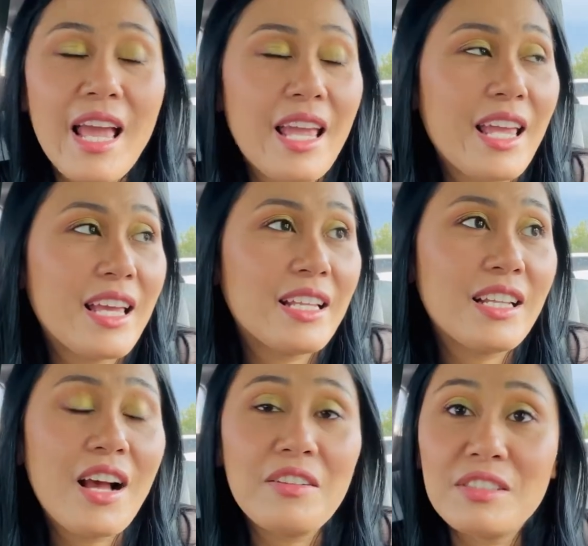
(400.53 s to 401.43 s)
And
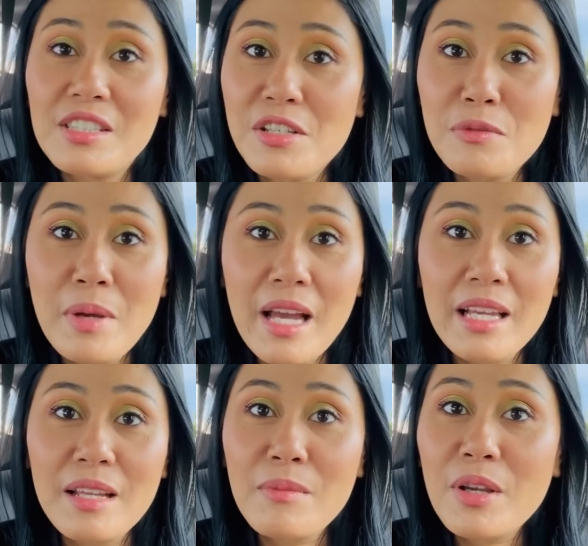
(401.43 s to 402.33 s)
I'll see you back
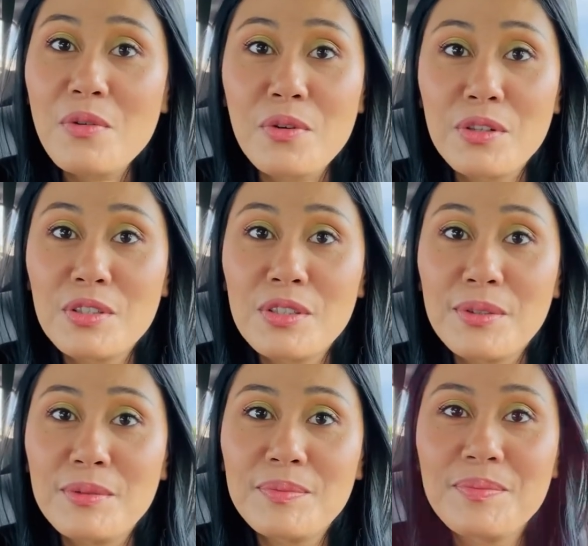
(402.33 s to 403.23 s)
in my corner soon.